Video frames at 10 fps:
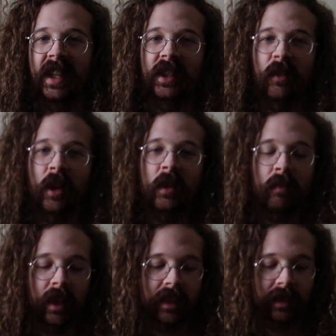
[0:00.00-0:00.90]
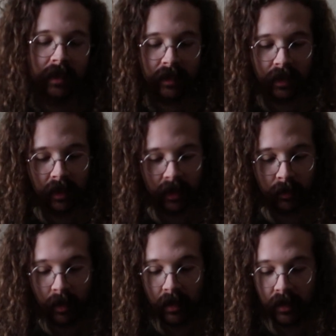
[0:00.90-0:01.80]
it's a very pleasant
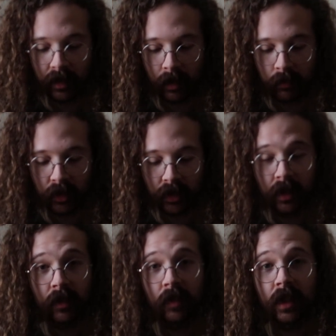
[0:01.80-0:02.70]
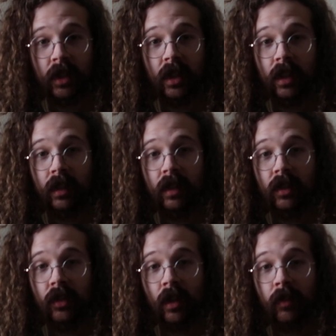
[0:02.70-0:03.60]
experience, and I'm just gonna finish eating
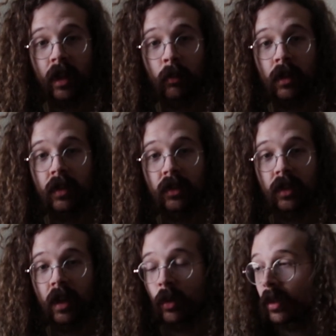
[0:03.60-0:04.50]
these off camera because I